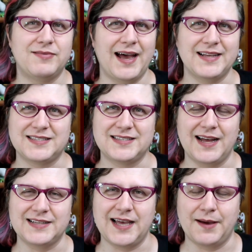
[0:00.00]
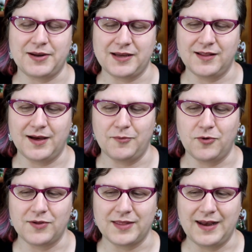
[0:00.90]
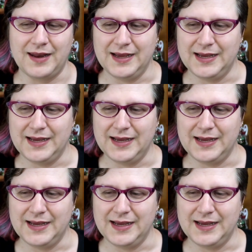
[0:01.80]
that's that's happening a lot more than